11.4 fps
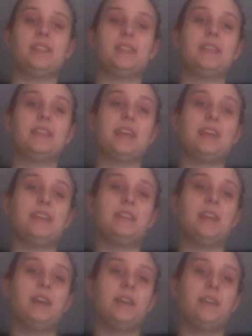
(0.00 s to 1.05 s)
sunlight.
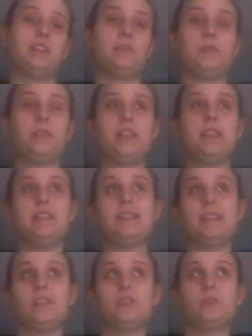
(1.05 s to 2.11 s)
They're typically a
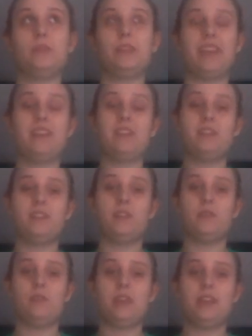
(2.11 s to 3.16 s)
desert plant,
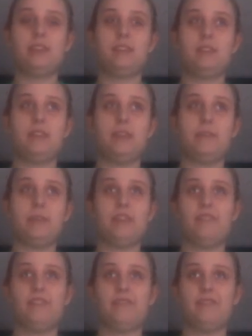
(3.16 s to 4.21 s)
so they
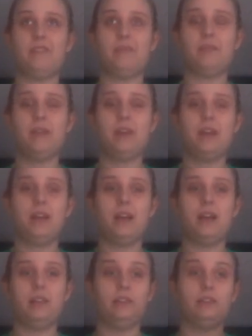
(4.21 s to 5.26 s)
benefit from
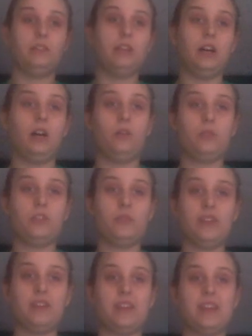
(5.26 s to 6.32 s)
low
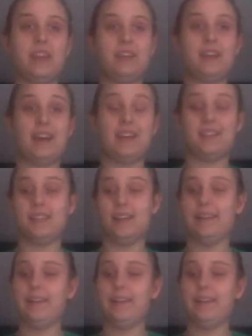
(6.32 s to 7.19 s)
humidity and high sun.